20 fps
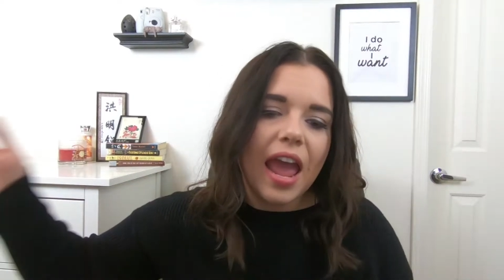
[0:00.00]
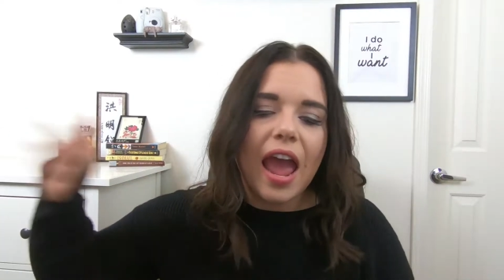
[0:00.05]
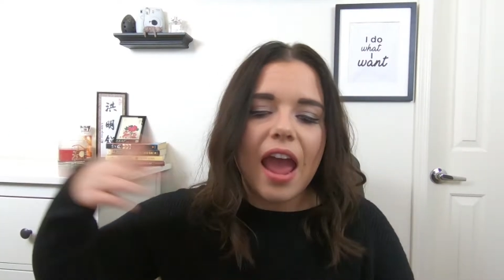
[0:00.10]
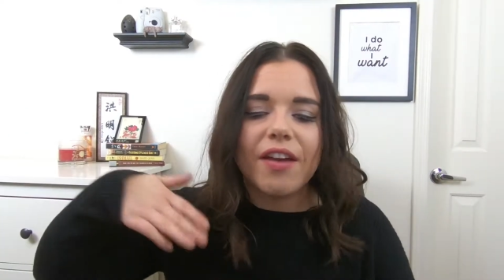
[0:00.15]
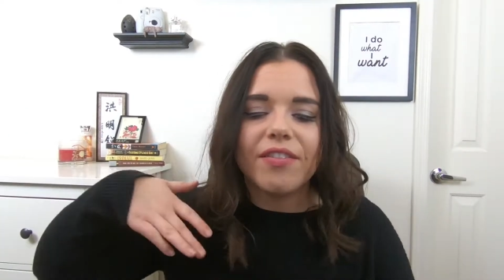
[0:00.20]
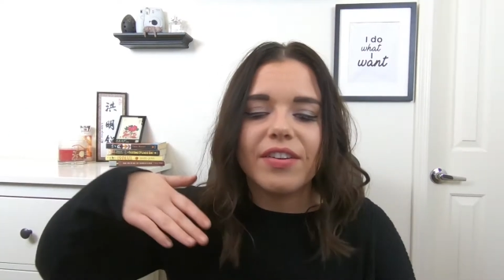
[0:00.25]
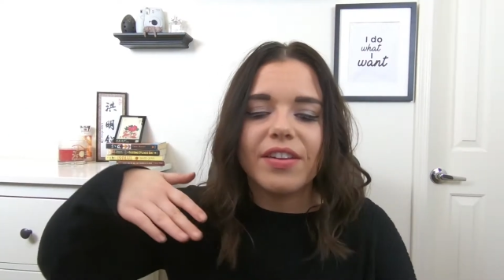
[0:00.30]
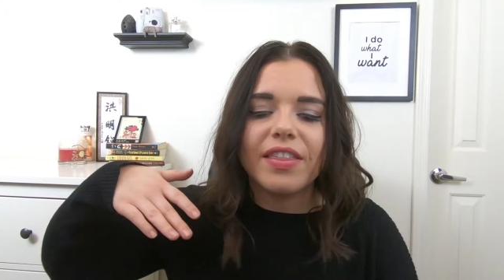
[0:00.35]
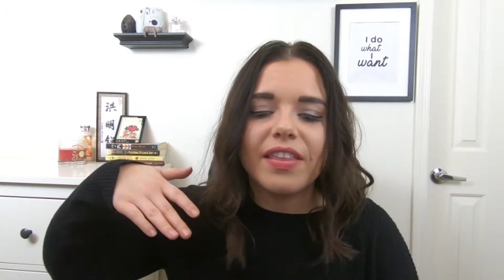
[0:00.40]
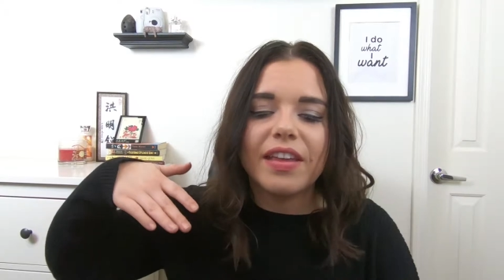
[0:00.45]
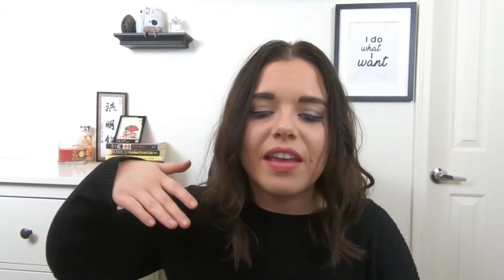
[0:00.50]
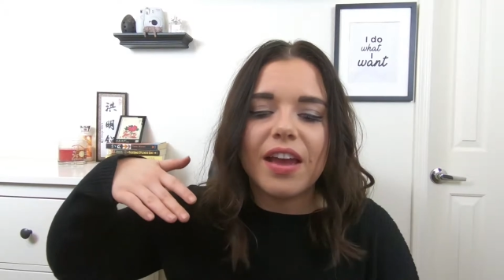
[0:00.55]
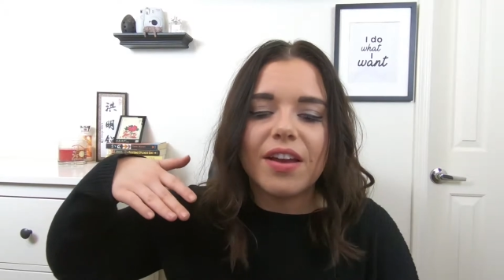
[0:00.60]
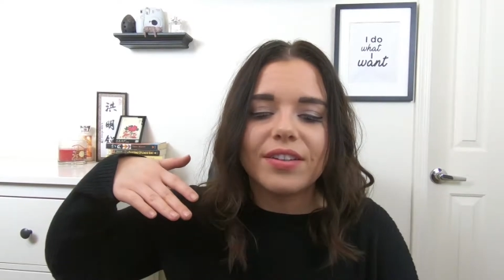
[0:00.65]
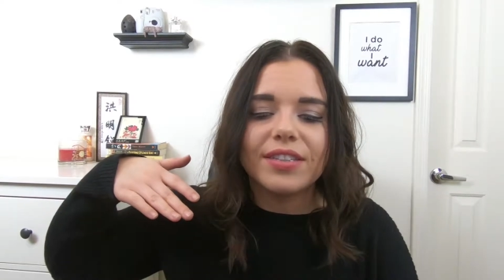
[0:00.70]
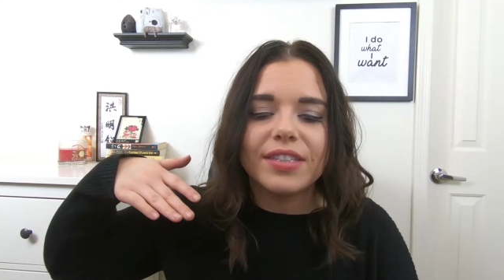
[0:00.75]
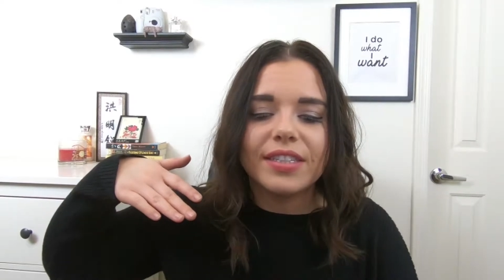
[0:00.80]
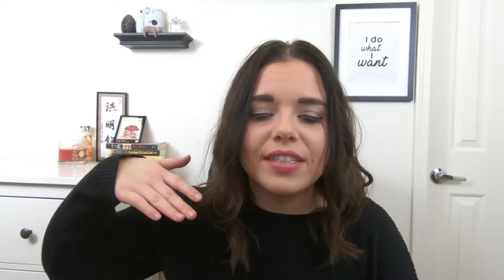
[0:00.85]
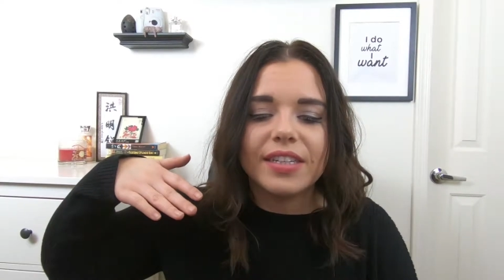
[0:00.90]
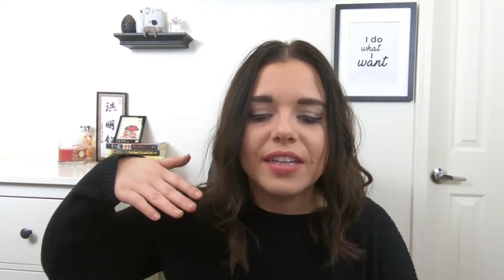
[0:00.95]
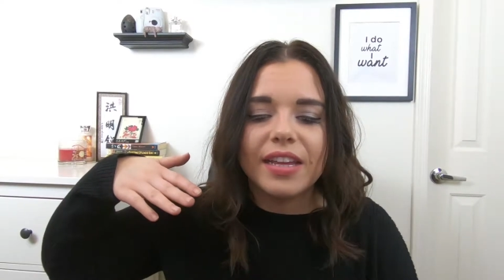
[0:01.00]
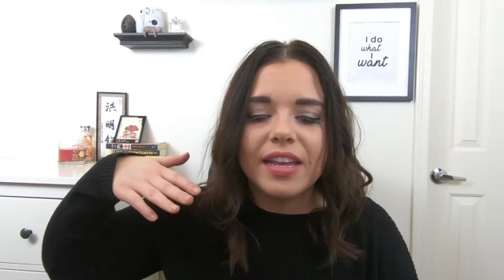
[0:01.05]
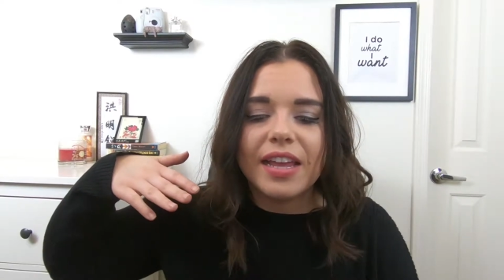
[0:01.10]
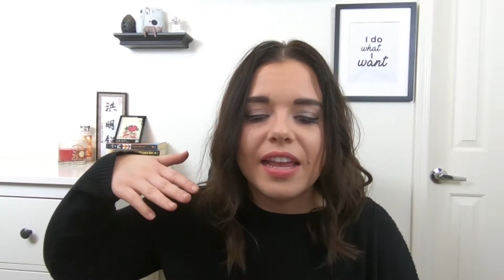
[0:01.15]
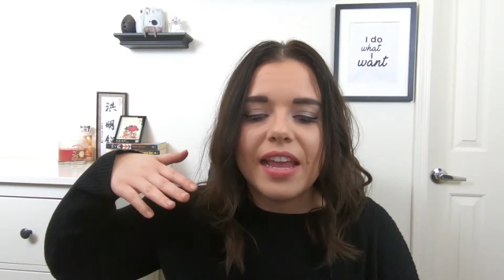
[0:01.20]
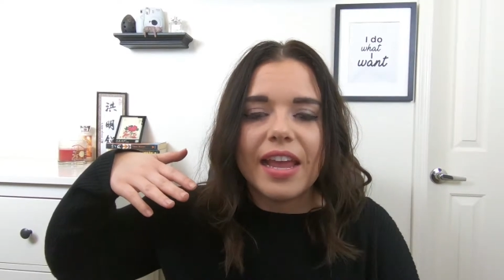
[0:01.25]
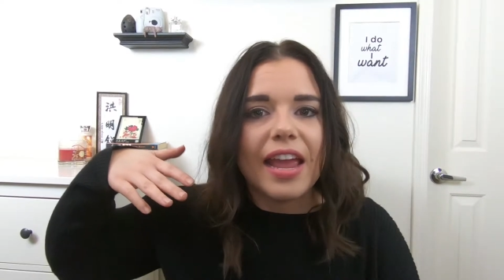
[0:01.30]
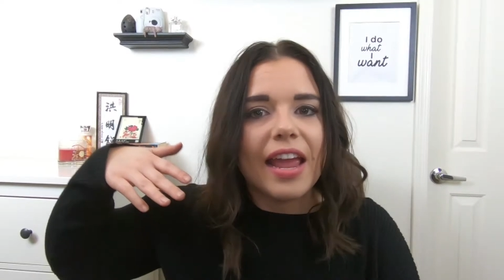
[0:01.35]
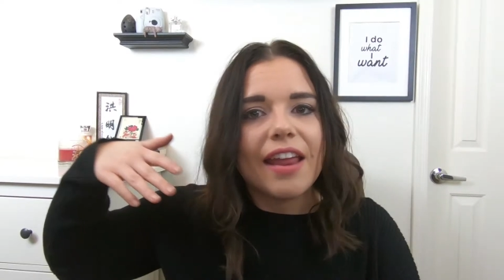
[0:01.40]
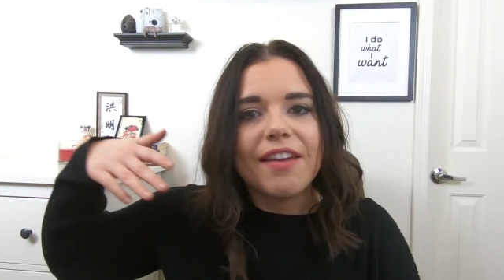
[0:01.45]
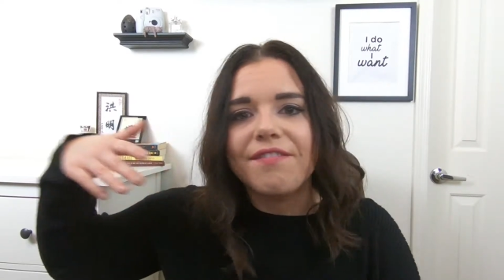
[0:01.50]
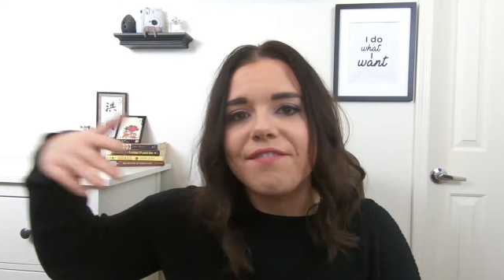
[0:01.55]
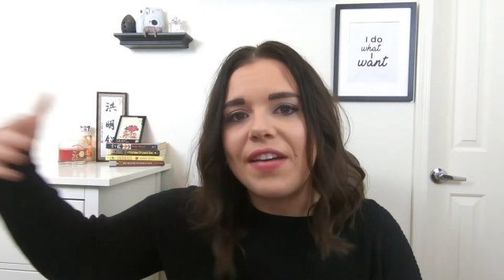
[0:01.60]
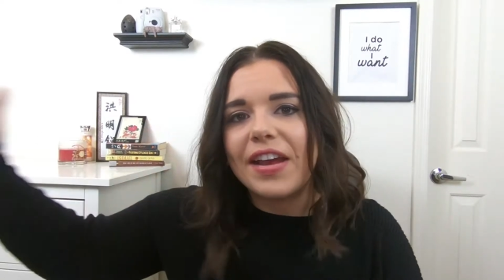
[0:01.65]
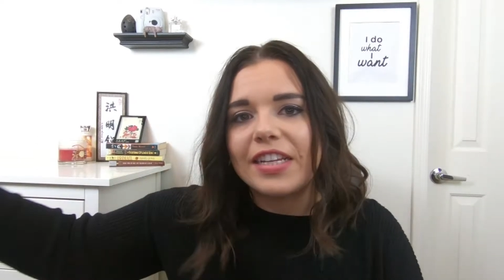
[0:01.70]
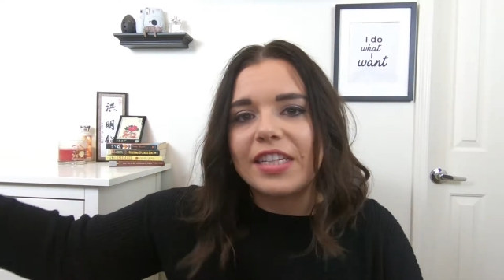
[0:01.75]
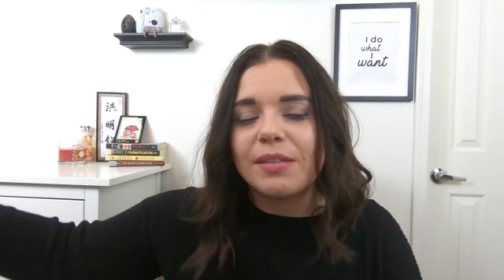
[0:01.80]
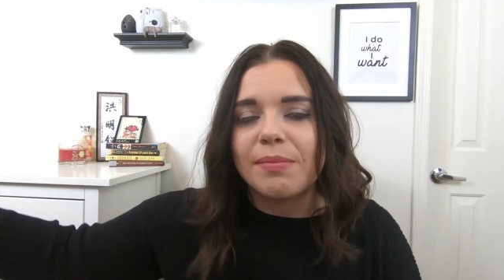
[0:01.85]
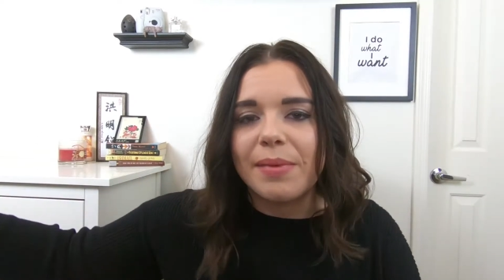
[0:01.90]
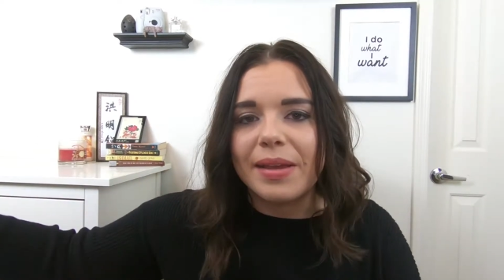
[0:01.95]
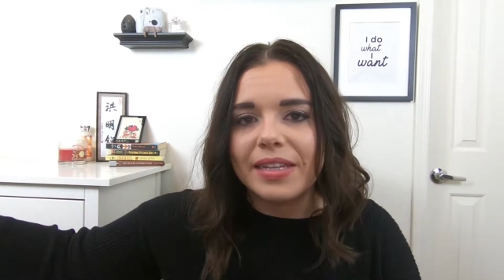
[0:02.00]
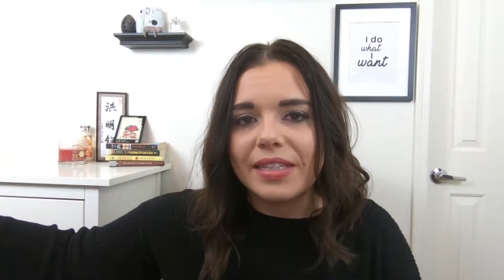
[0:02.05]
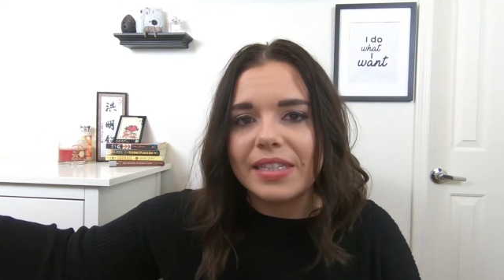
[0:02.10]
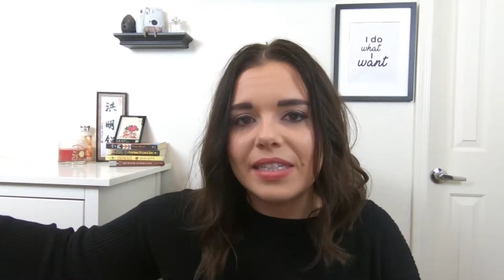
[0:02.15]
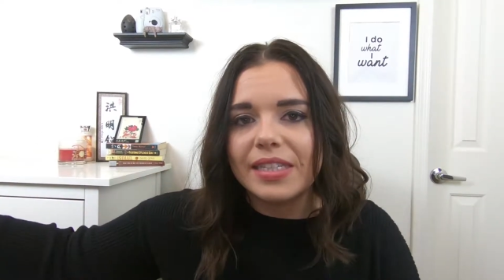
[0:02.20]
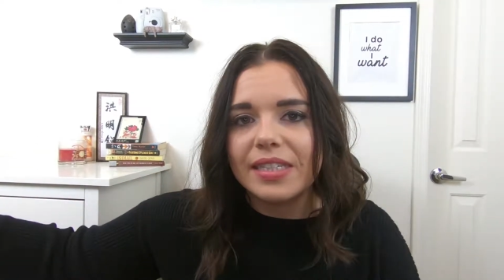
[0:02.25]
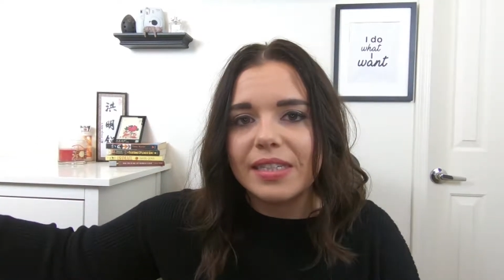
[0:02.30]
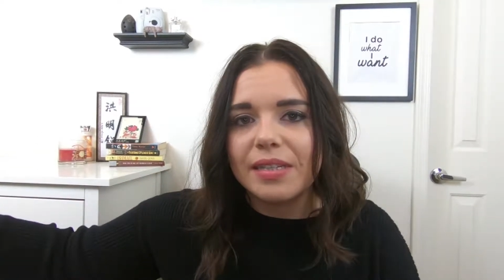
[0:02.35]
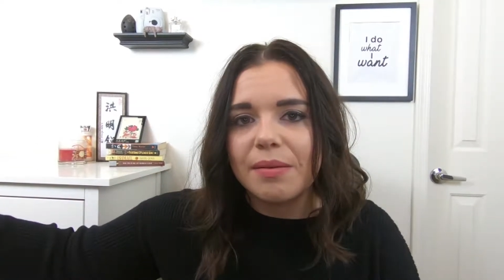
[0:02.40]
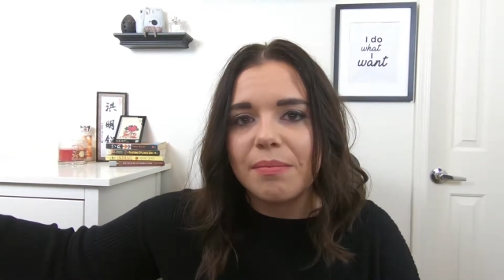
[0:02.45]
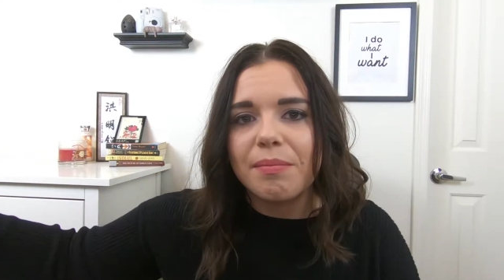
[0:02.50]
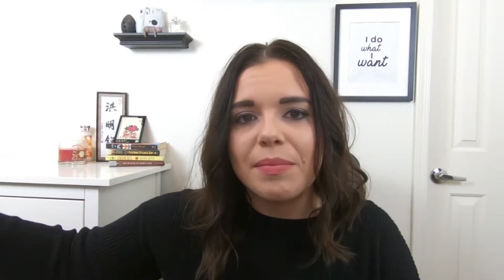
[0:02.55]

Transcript: Everything else, investments,